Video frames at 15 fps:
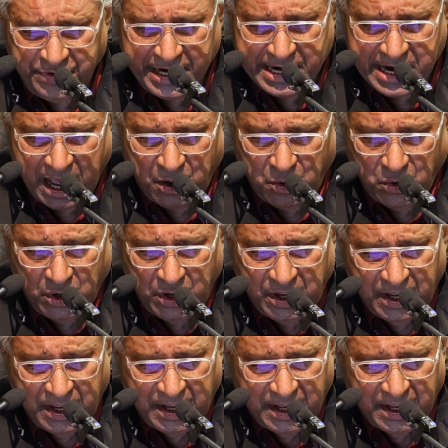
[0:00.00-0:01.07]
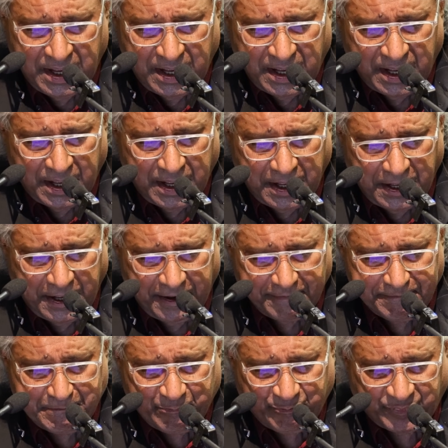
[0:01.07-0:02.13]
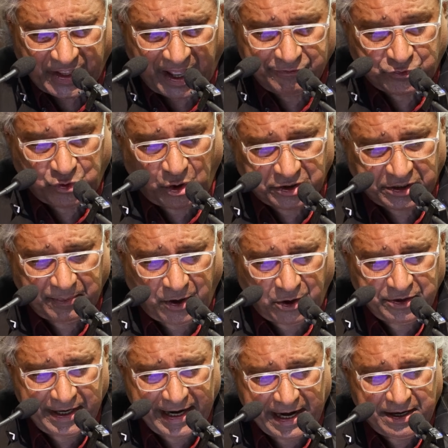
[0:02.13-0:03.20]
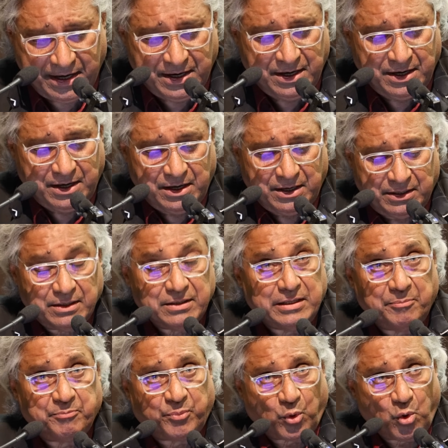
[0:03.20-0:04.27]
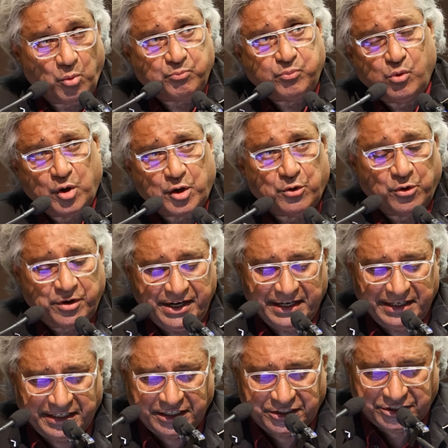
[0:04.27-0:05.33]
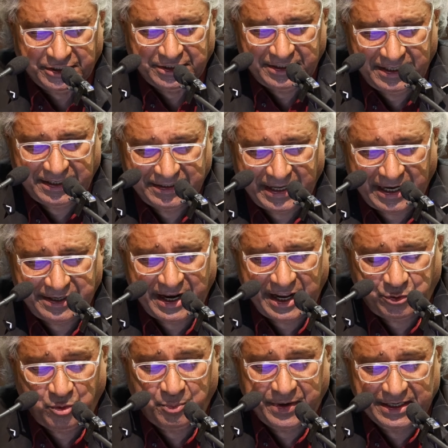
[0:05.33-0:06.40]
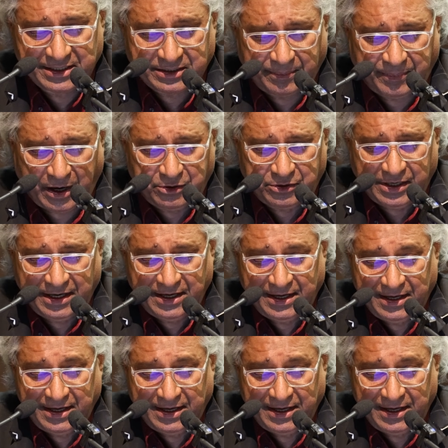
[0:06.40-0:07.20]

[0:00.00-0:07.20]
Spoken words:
We now, I've talked about the pro-poor orientation that Nehru brings about,